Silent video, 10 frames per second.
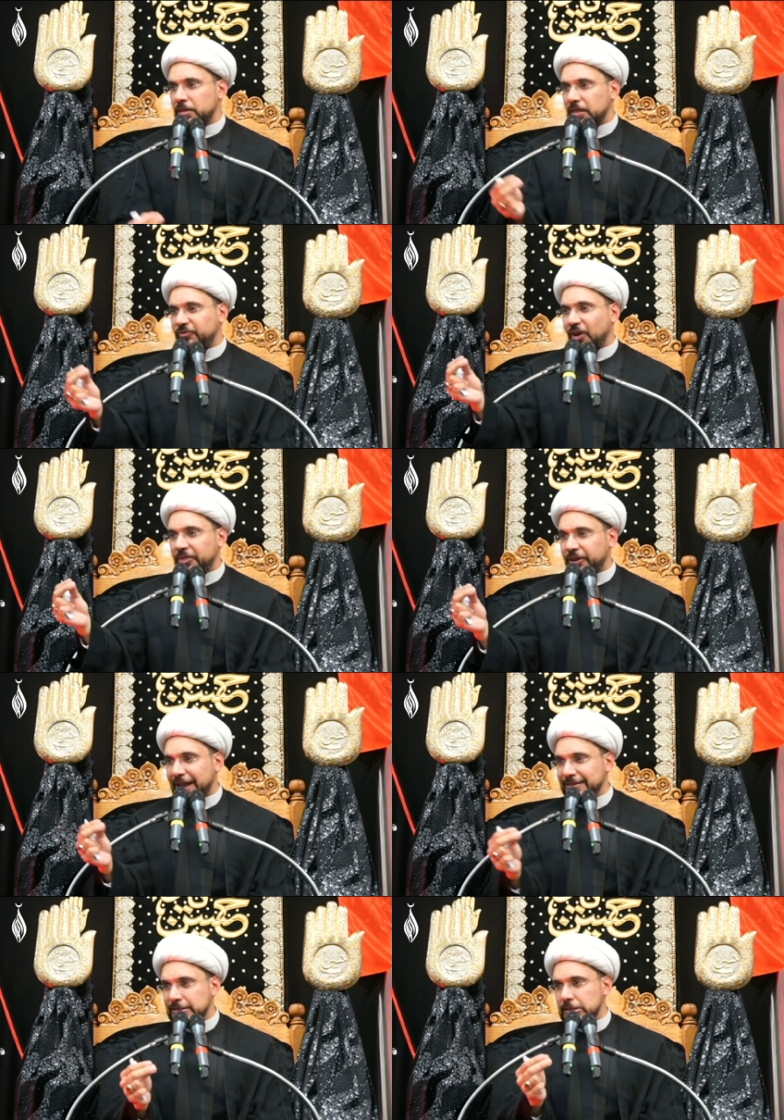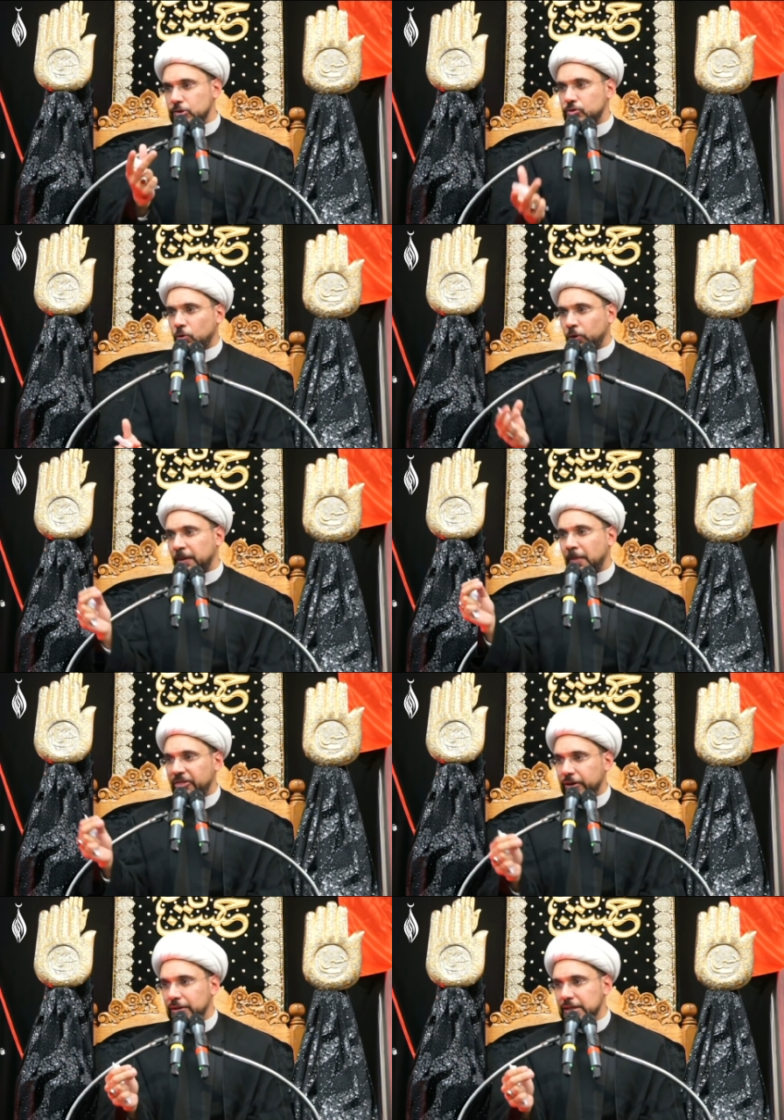The father enters, or the
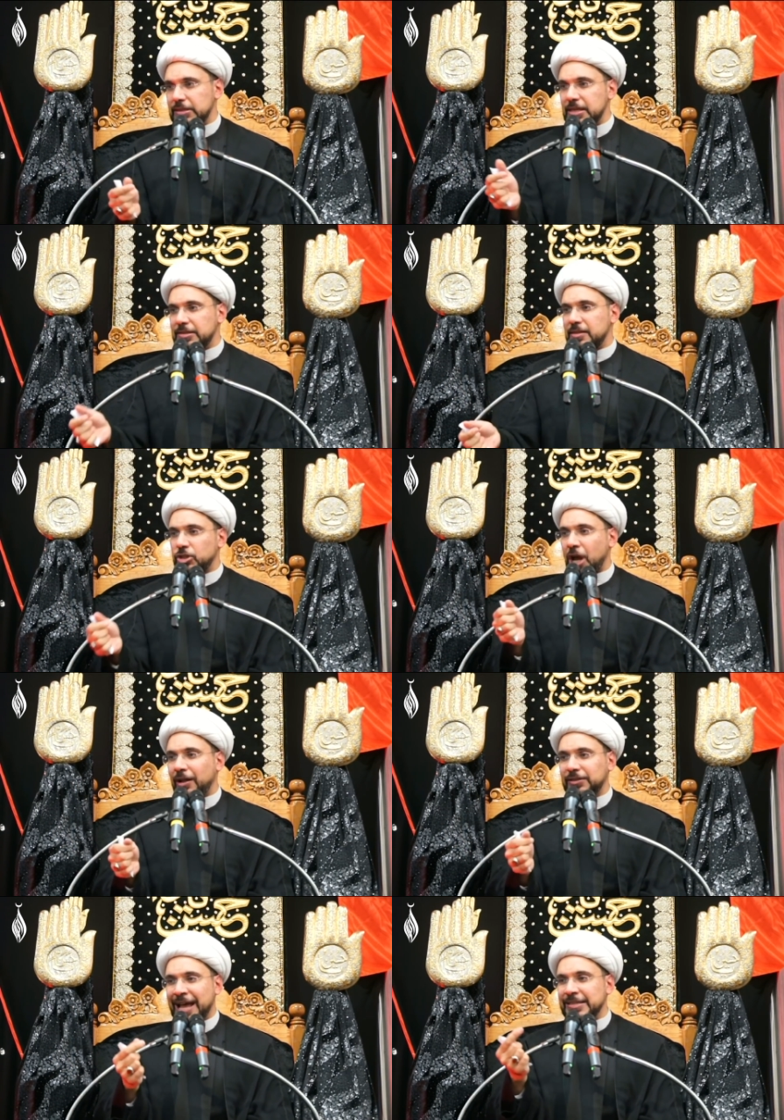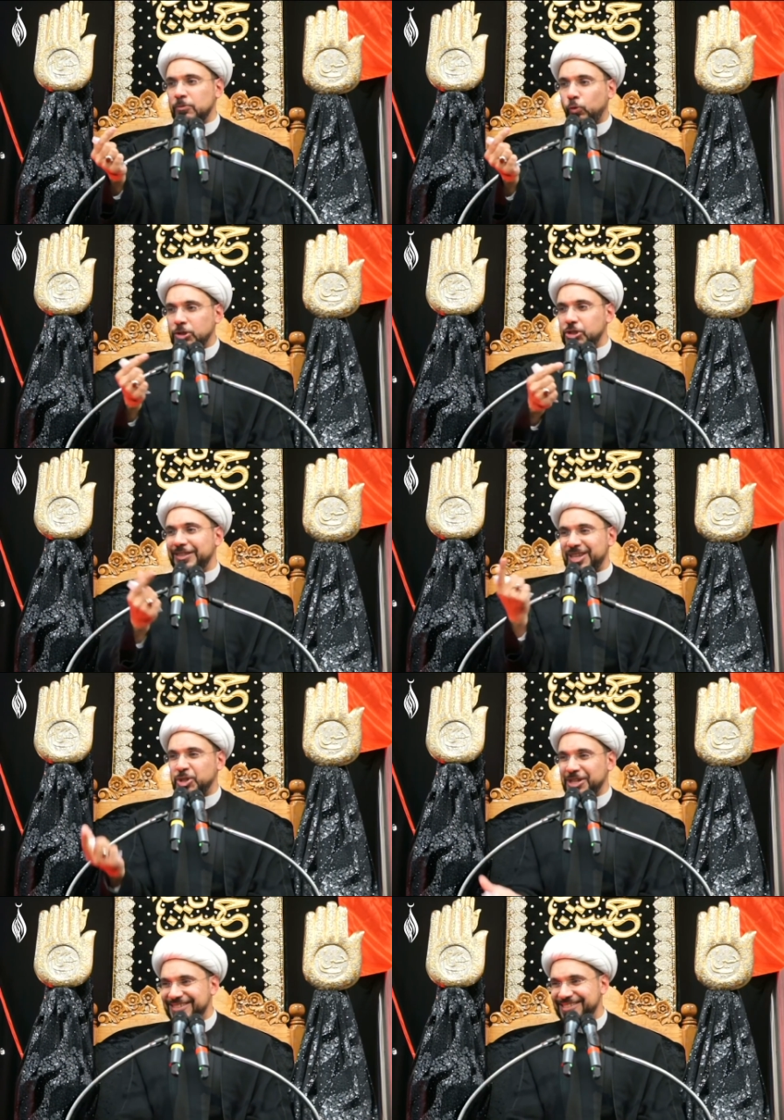mother sees the child hasn't washed the
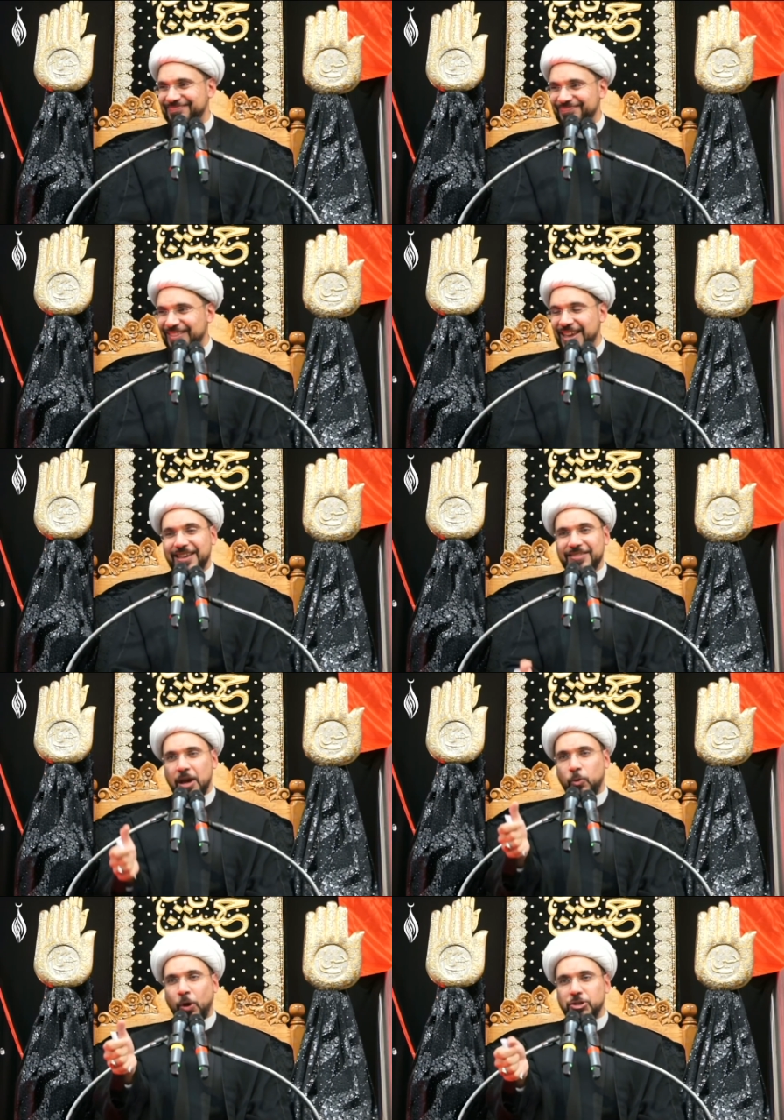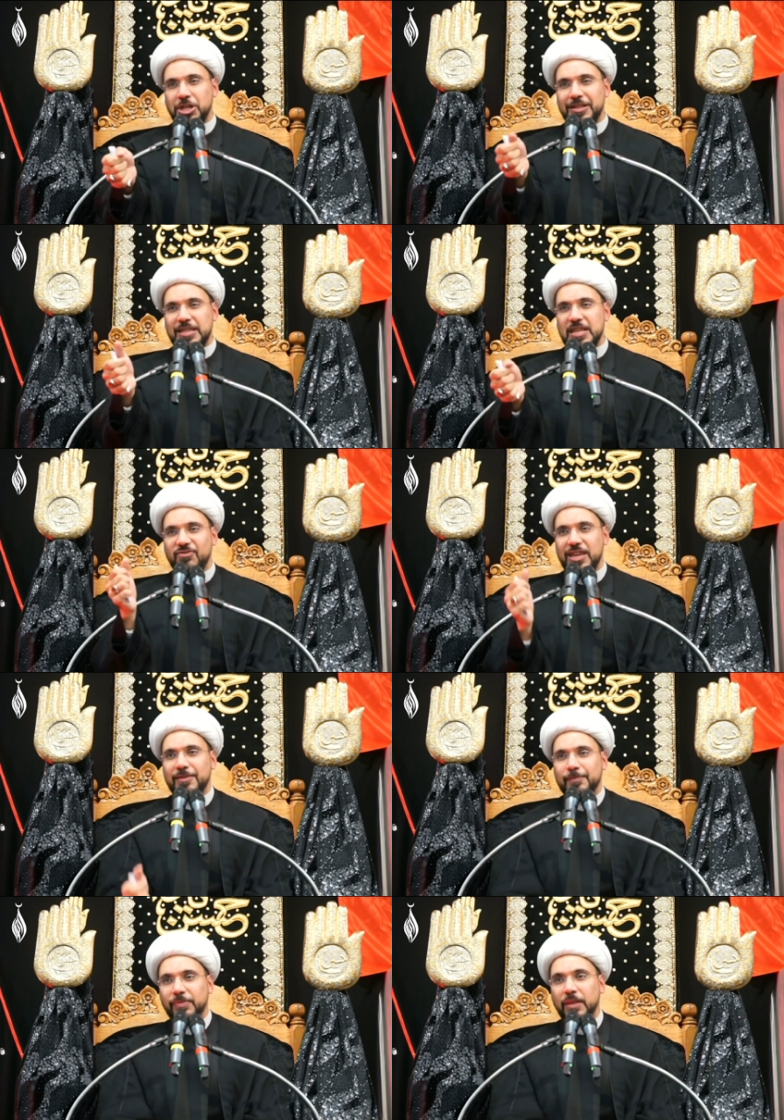dishes. They are watching
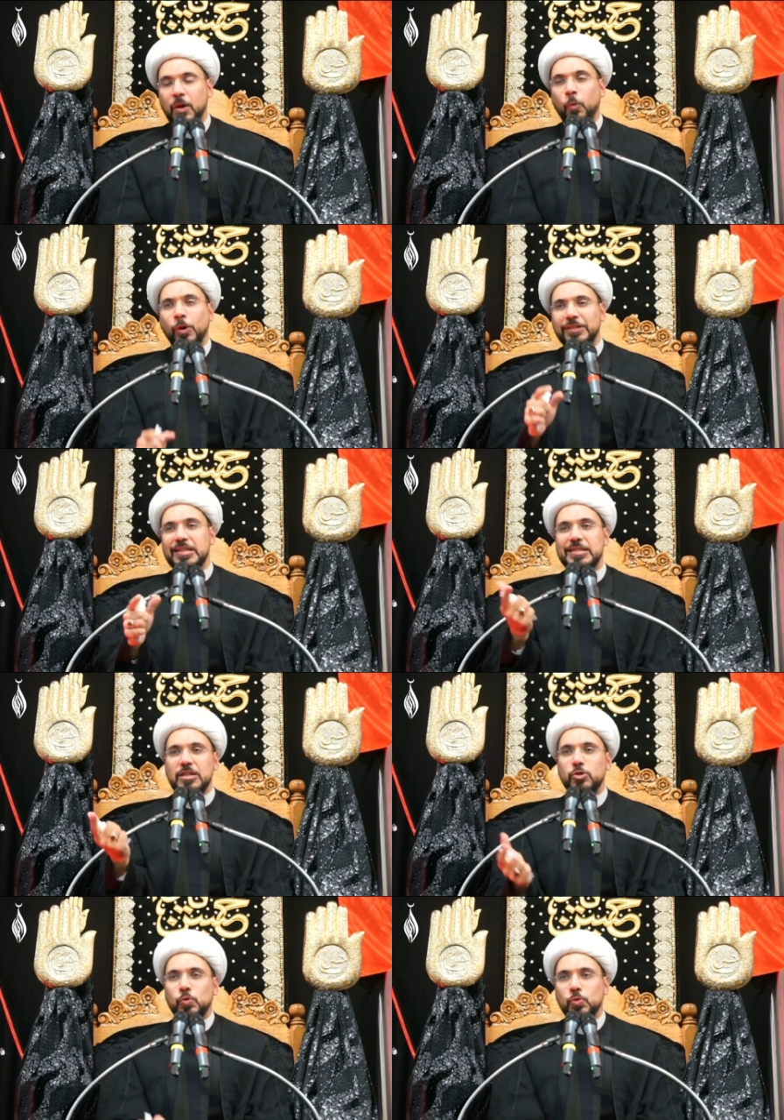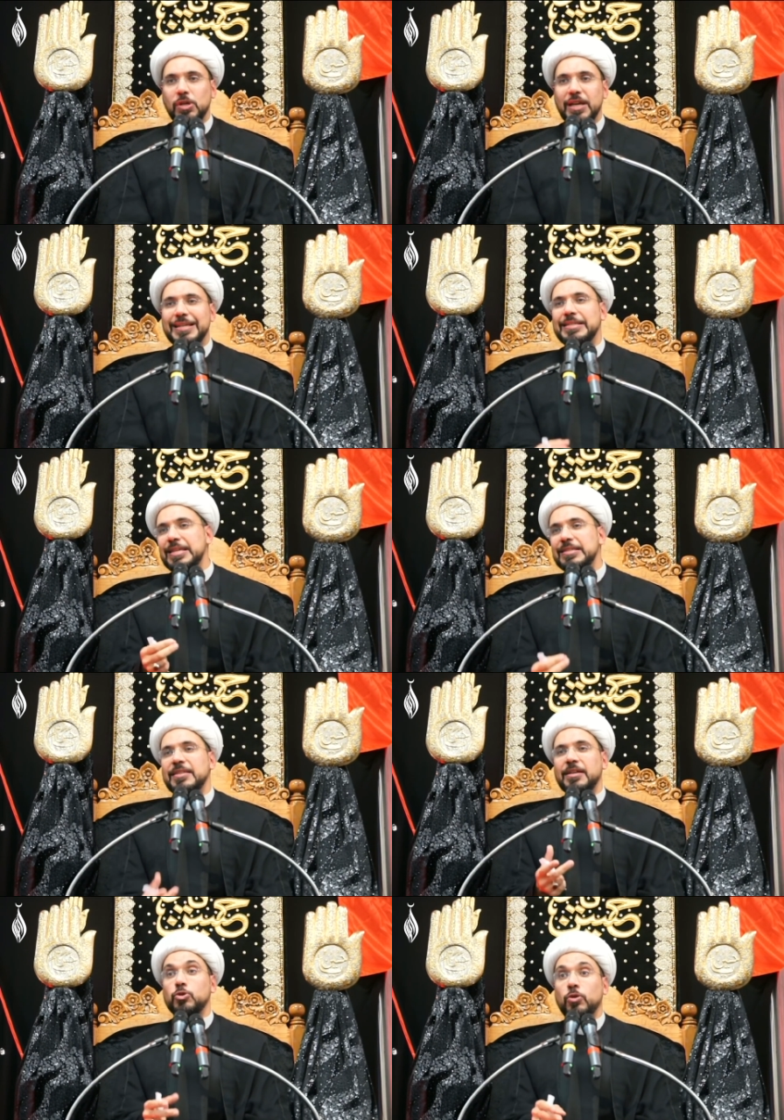TV. What does he do? He sits
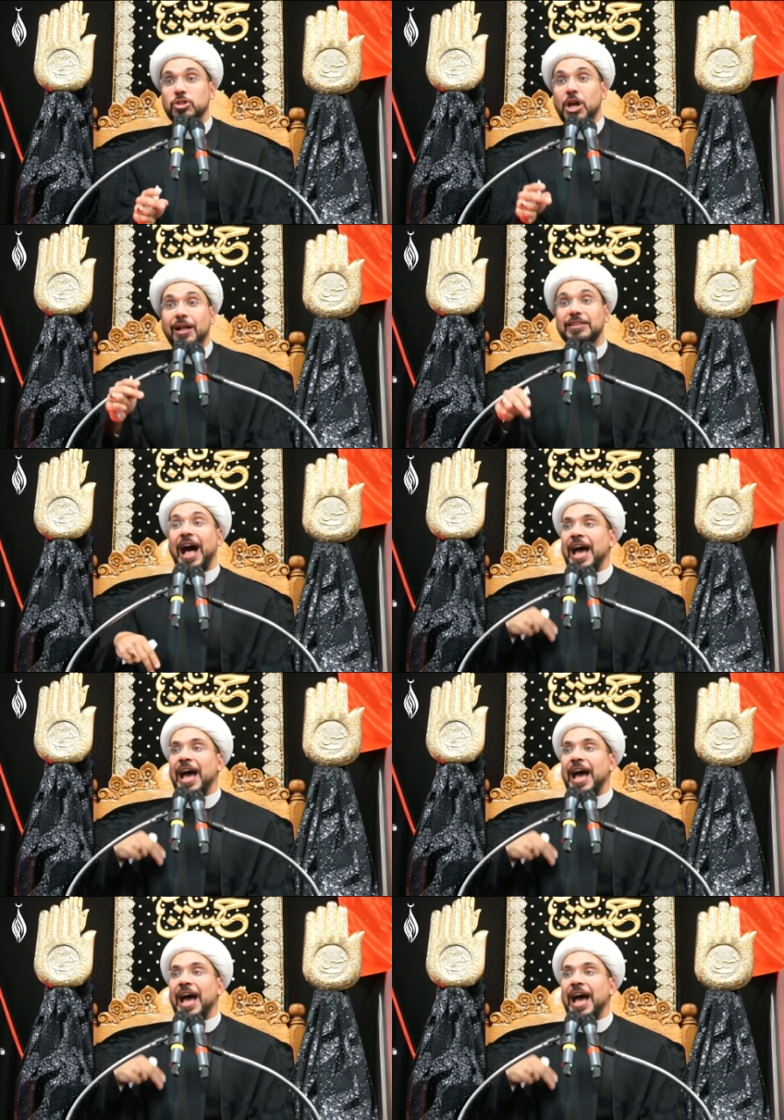next to the child, eye